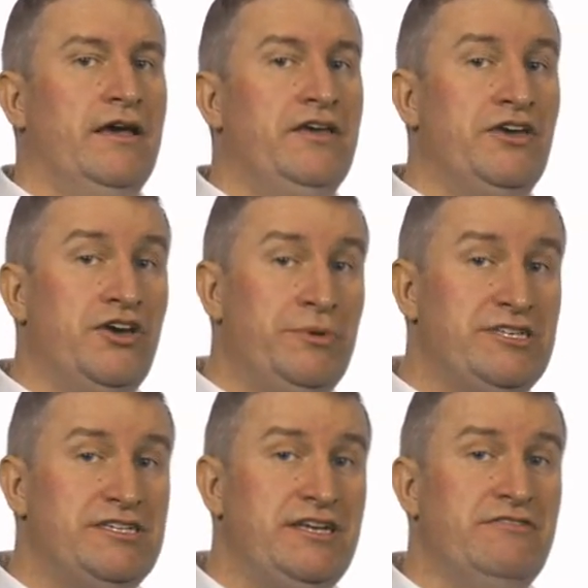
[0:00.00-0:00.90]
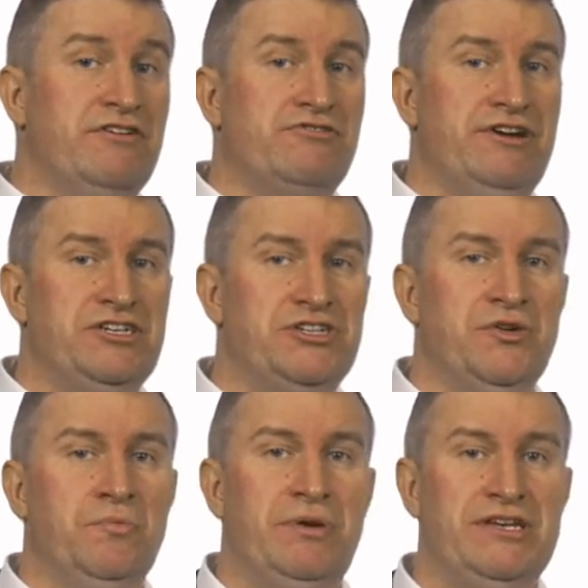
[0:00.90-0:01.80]
Here we see a
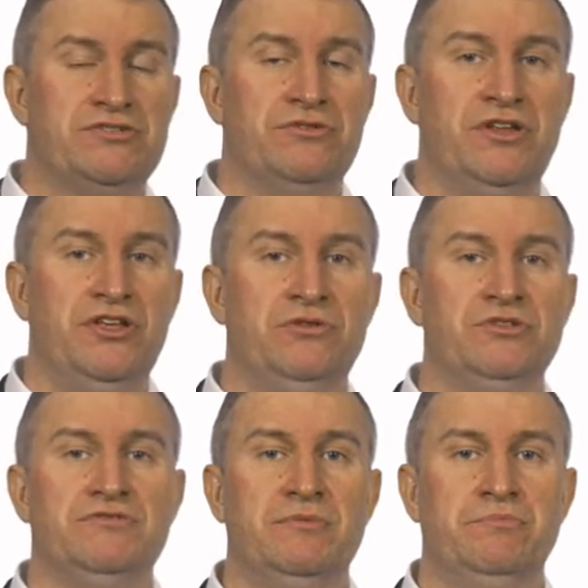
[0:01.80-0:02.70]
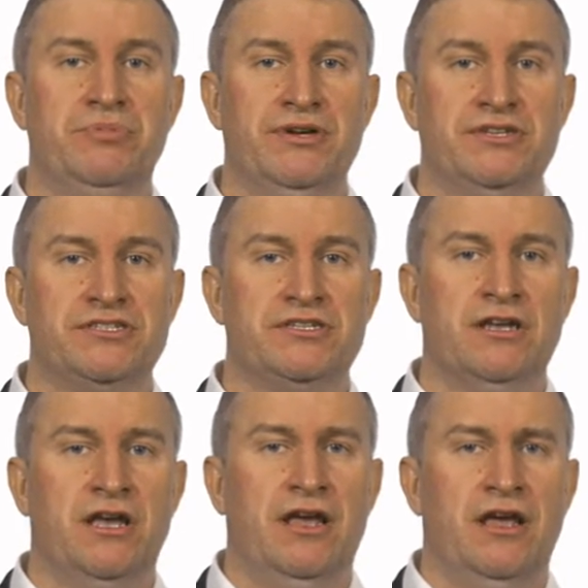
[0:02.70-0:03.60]
regression based on the user inputs.
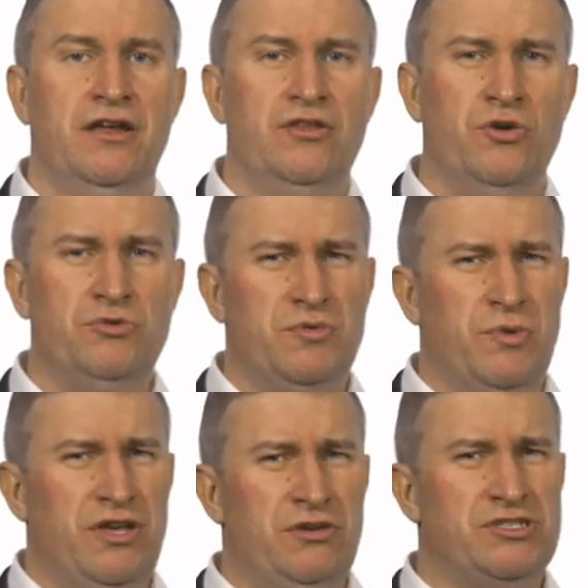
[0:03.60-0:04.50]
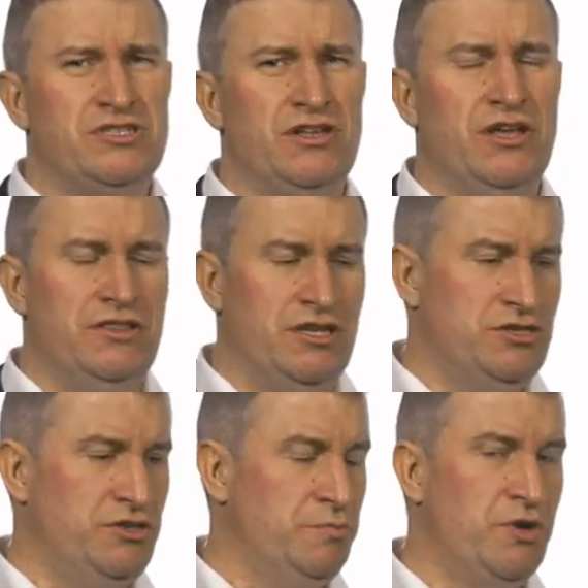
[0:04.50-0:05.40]
Note that we use the
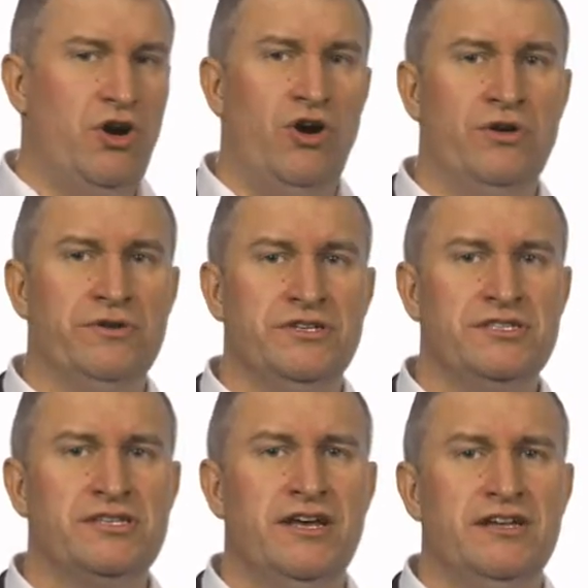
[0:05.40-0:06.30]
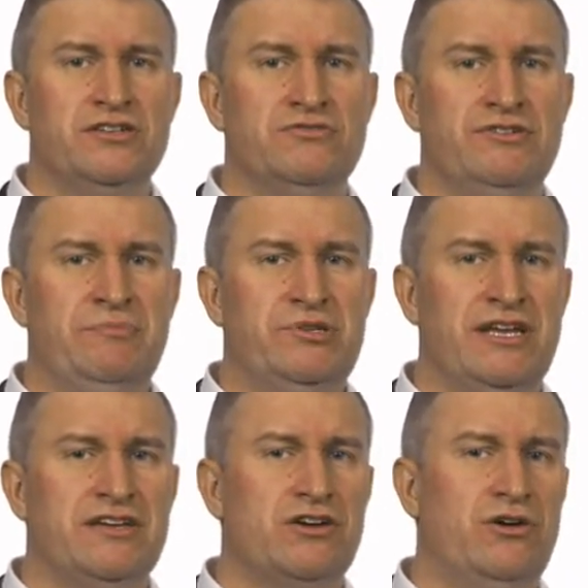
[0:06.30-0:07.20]
term cons to
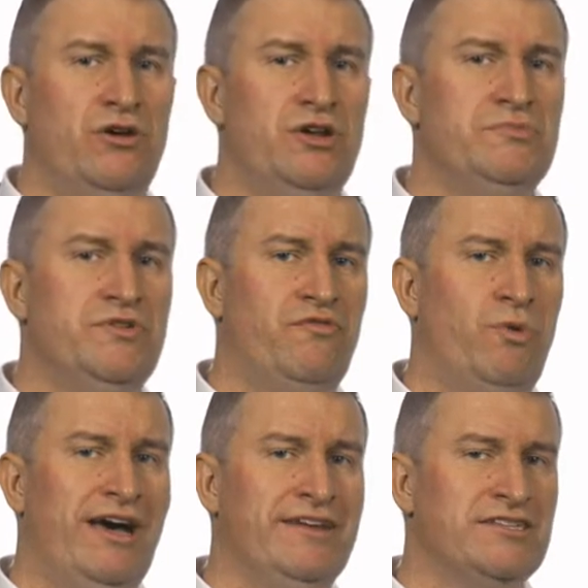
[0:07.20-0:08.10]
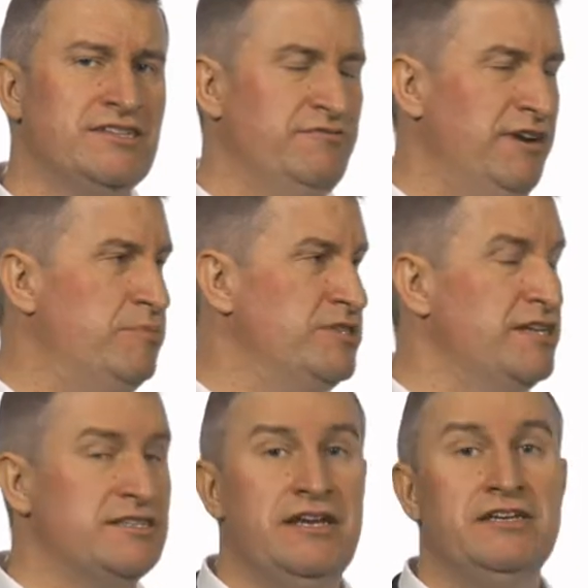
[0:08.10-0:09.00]
represent a column of ones that
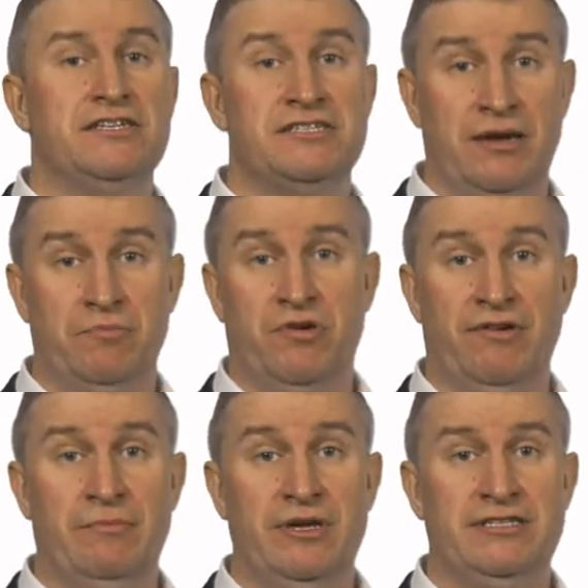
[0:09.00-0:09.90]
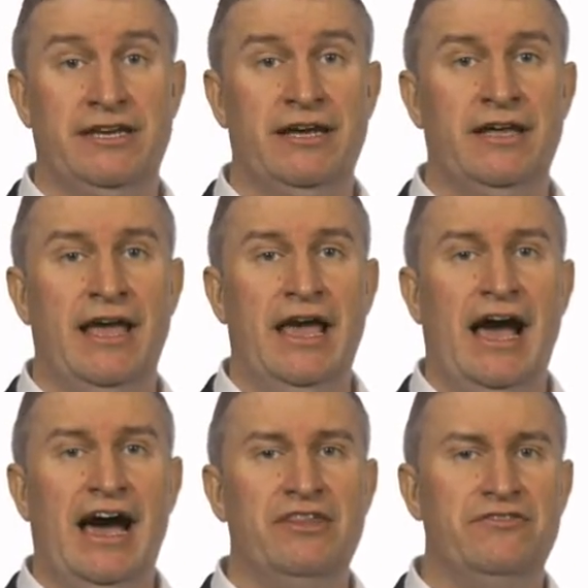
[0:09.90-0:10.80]
represents an intercept parameter,
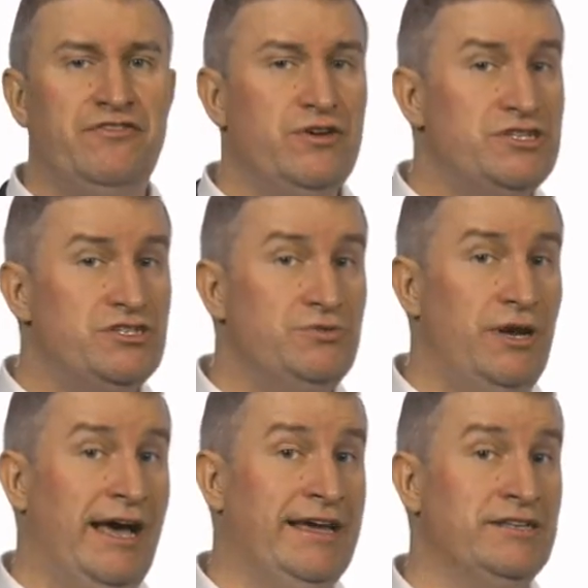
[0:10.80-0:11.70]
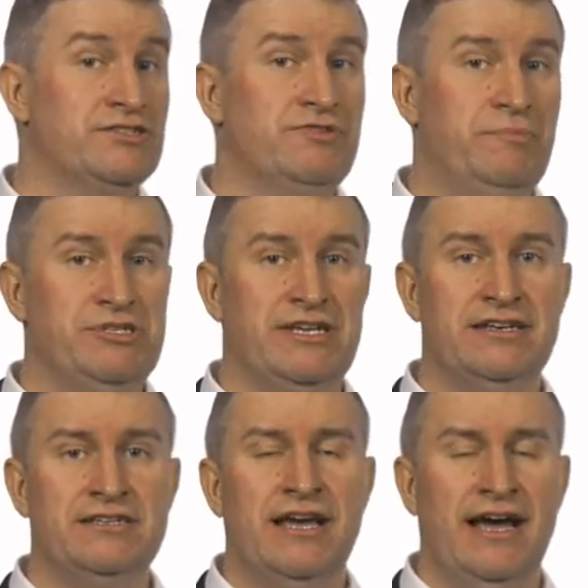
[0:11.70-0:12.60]
and the first two lines
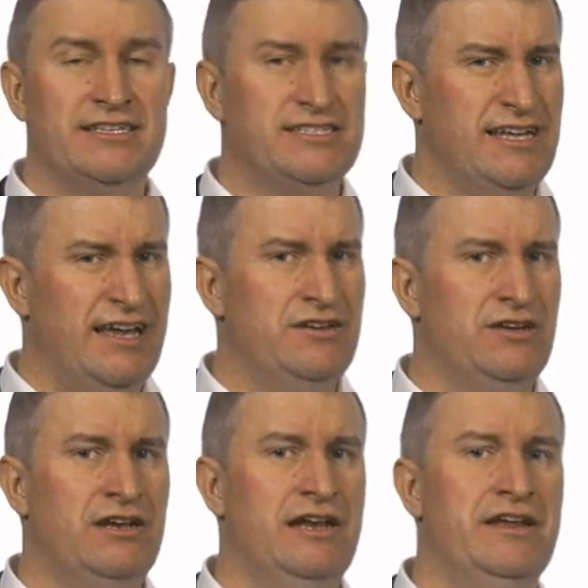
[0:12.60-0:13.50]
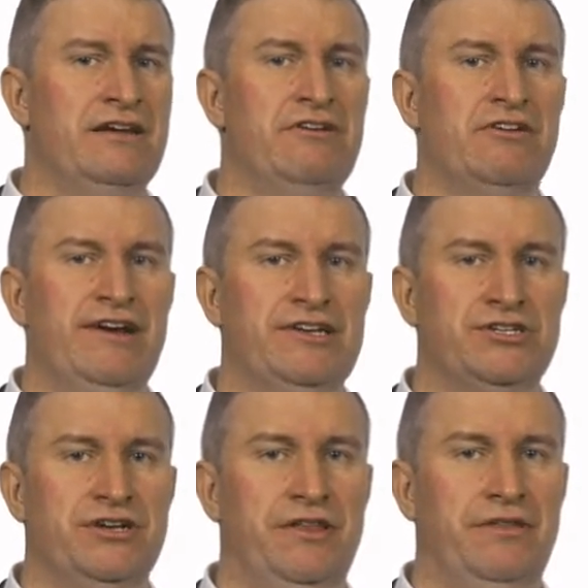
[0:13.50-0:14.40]
represent a standard linear regression.